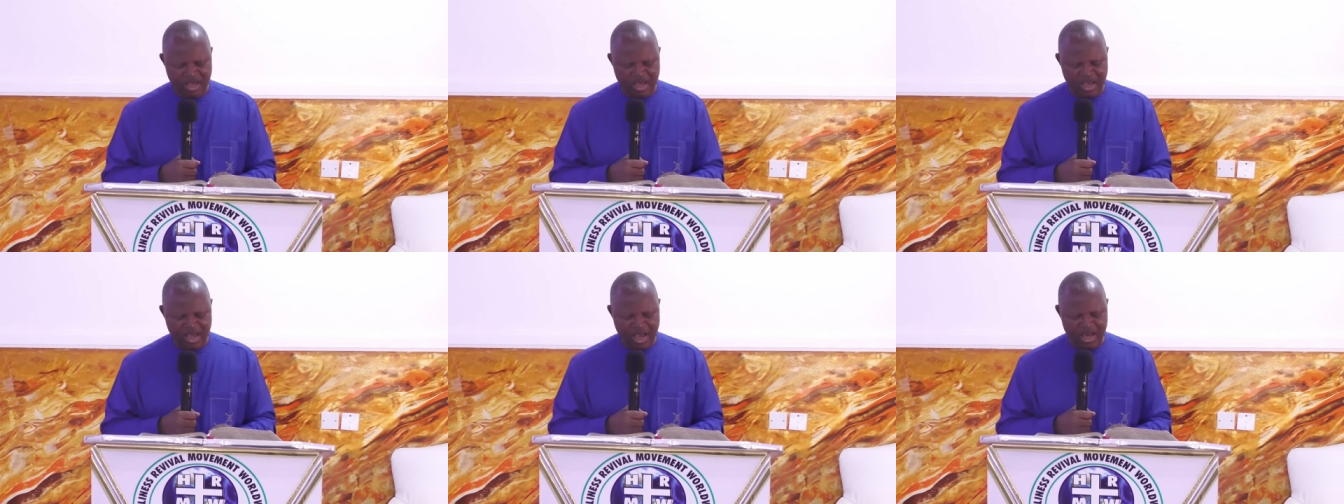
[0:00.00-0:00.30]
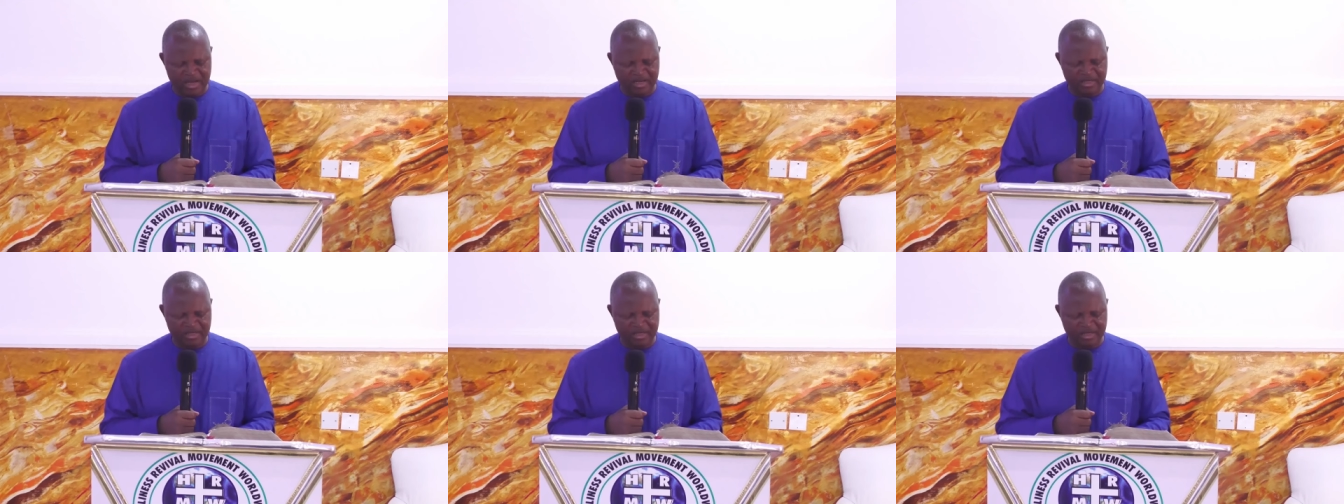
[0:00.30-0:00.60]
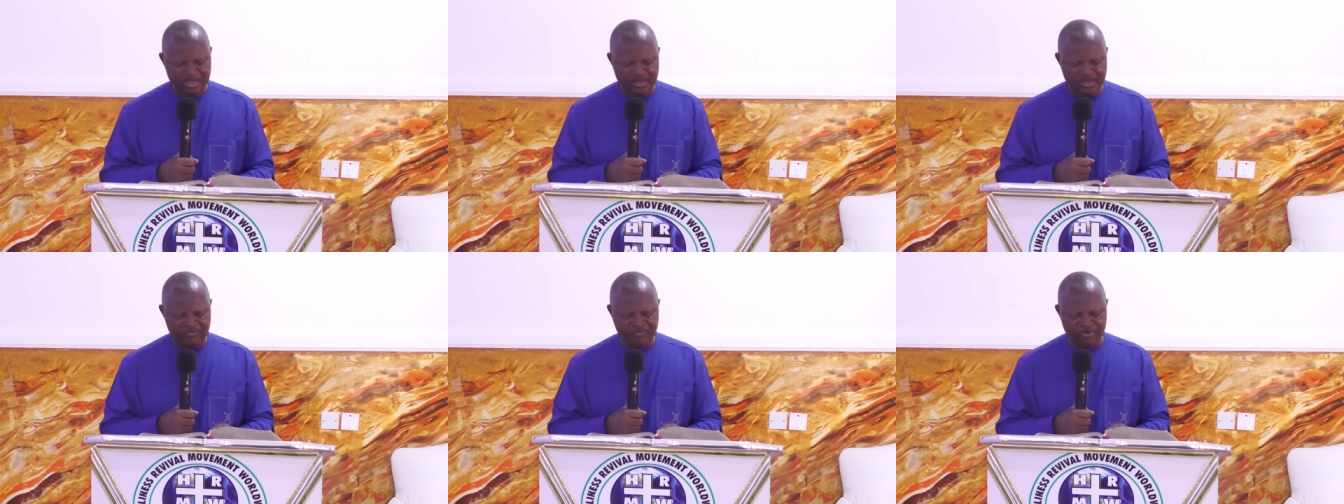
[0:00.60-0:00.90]
And
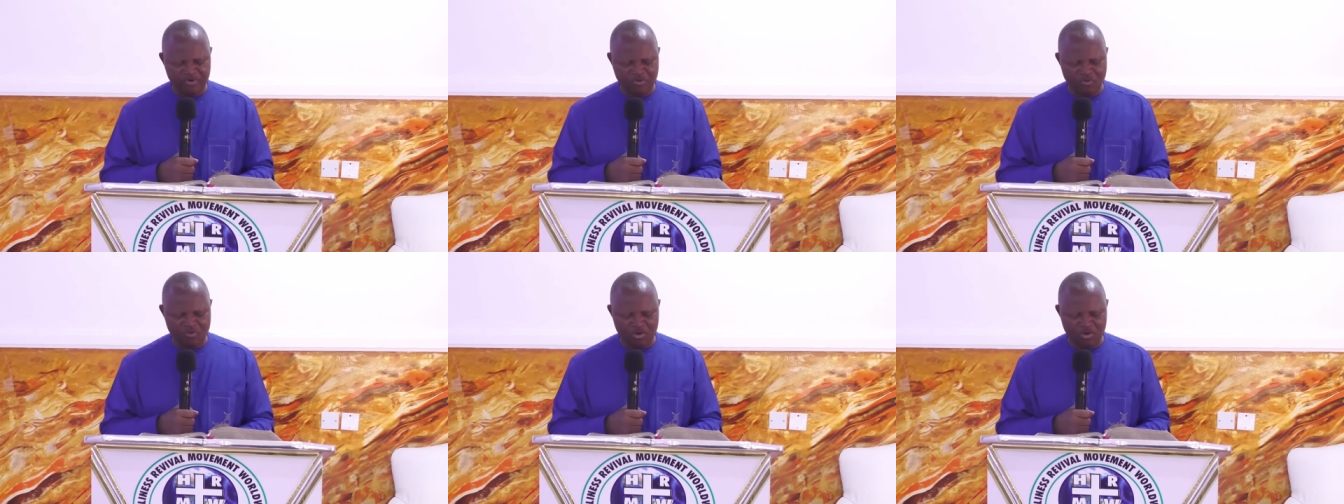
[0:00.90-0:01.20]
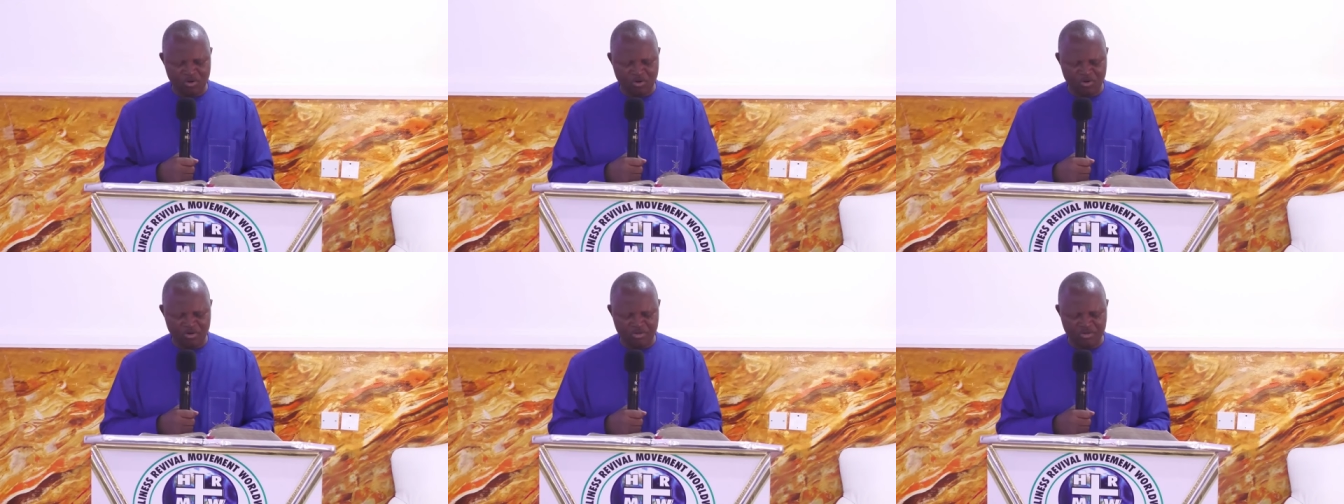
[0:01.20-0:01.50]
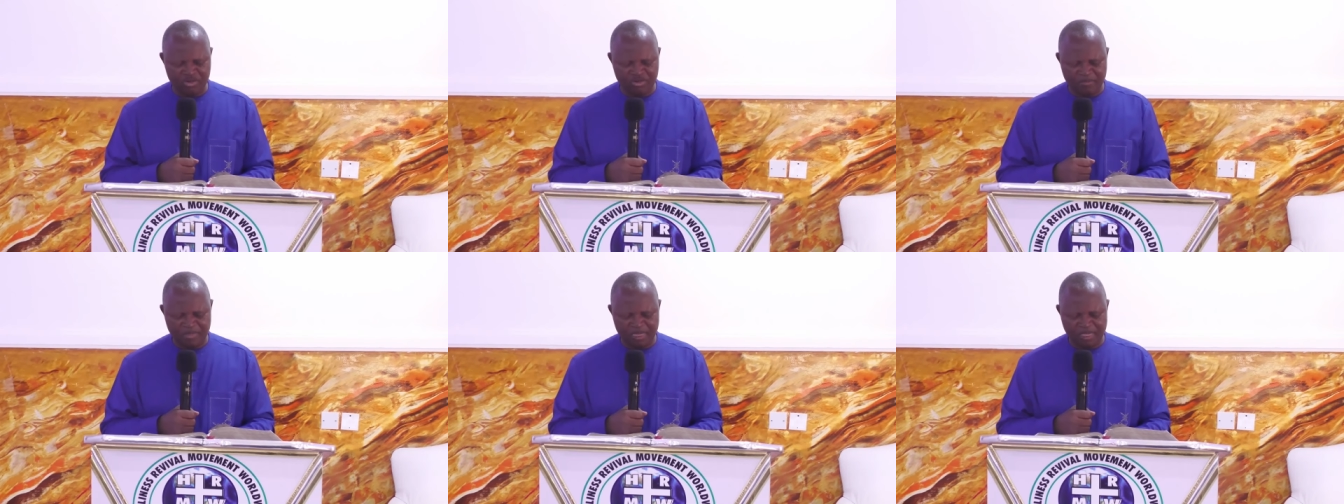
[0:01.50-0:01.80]
if the world
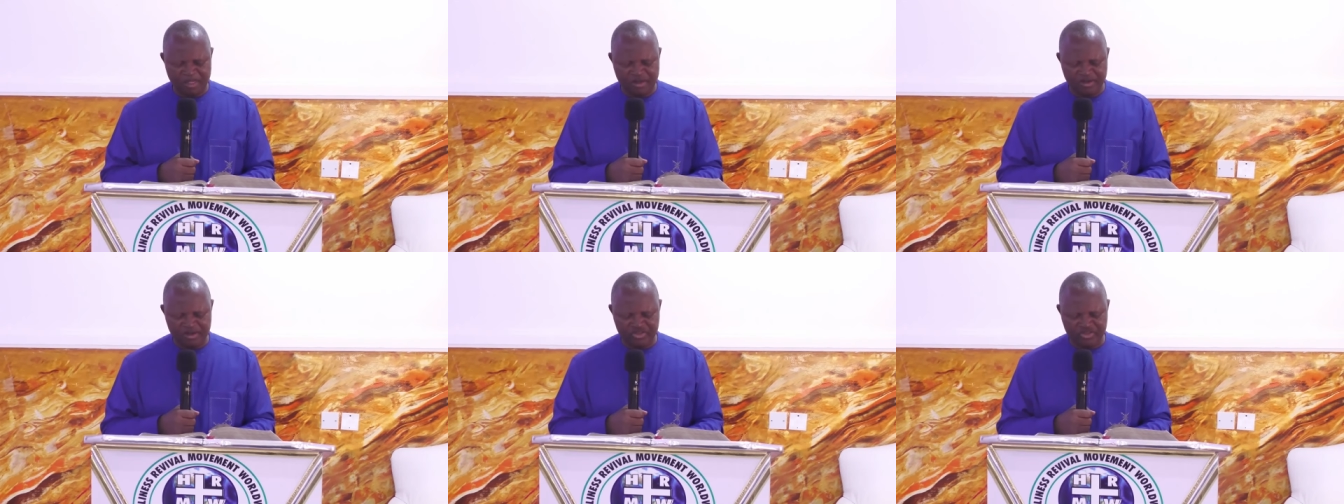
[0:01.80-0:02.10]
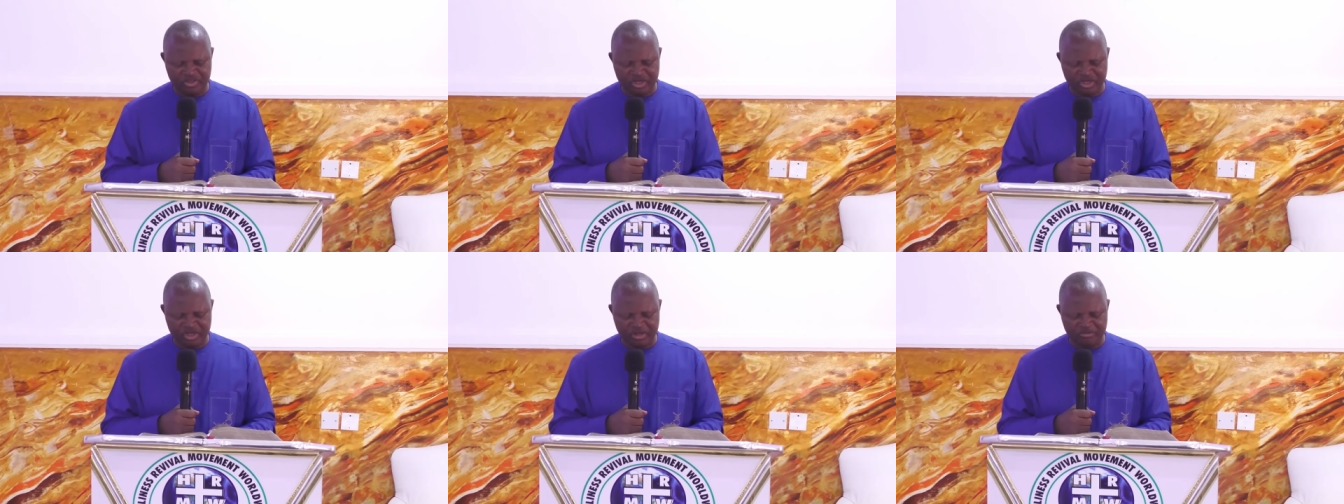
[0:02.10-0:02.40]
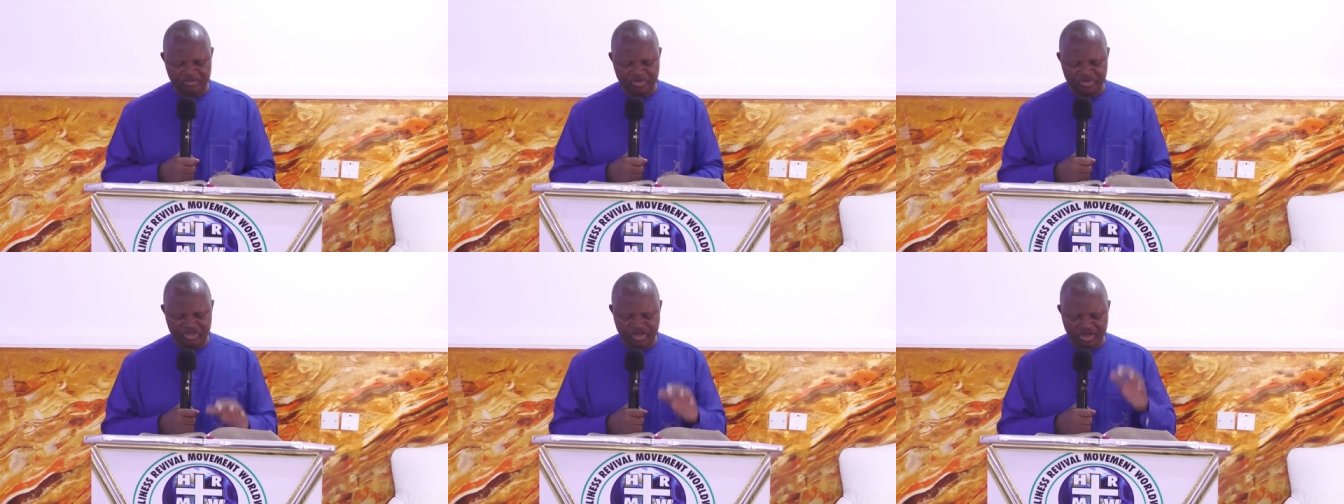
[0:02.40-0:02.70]
shall be
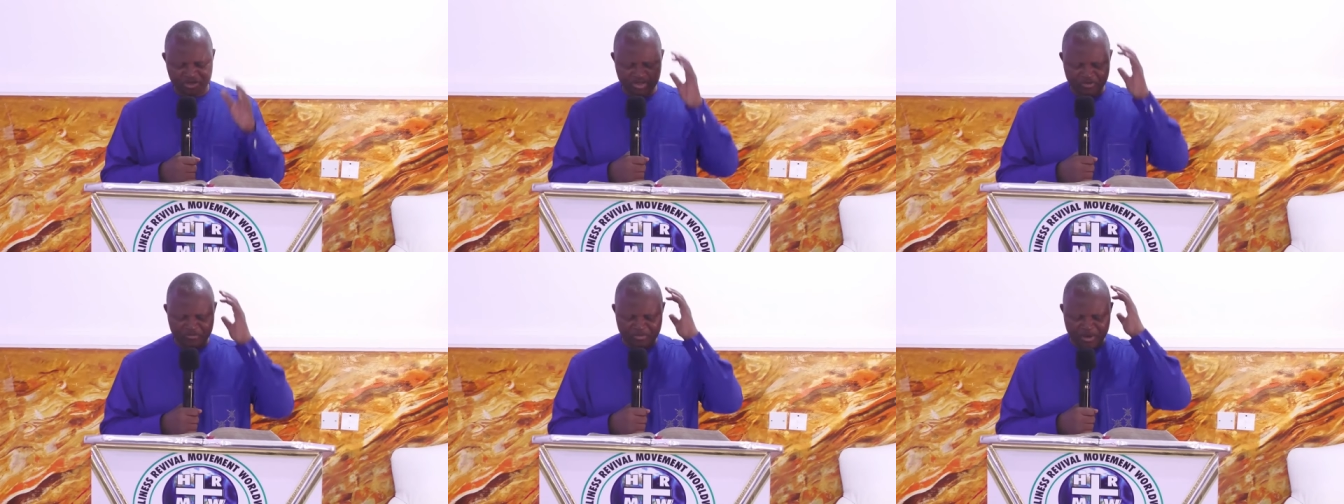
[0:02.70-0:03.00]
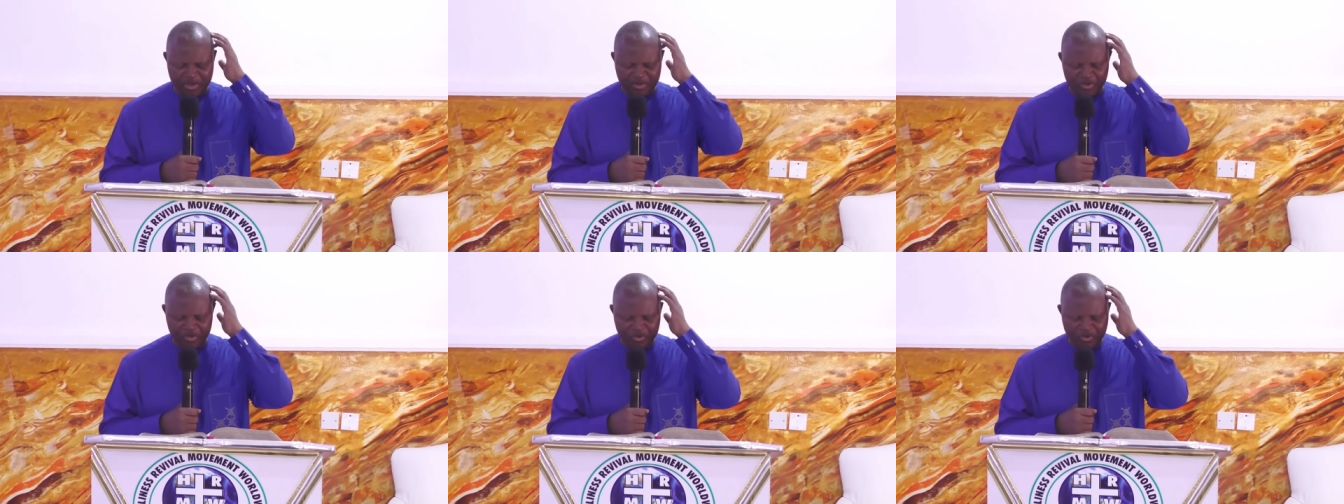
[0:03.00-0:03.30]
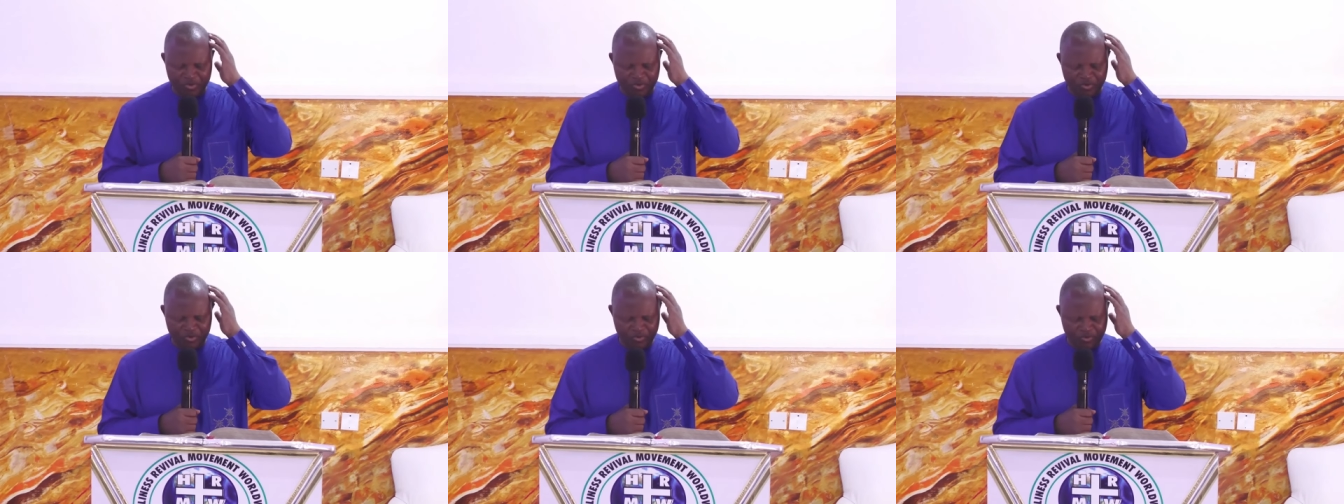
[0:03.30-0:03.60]
judged by you,